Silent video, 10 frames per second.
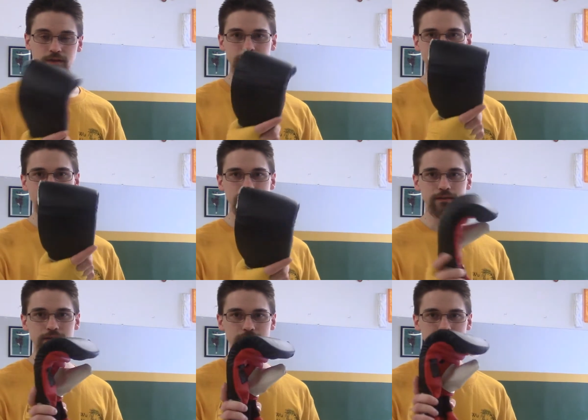like
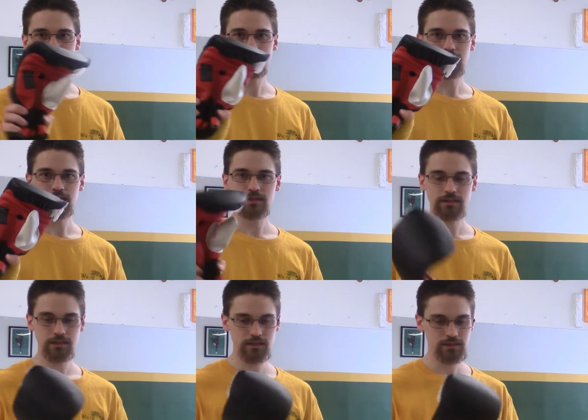this.
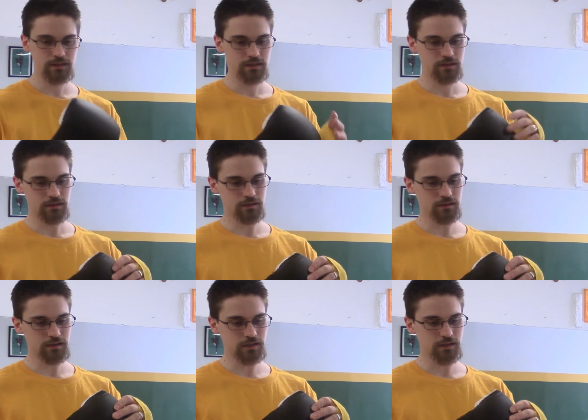These things
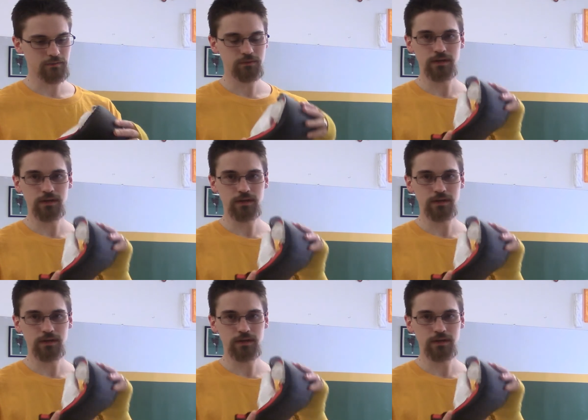are,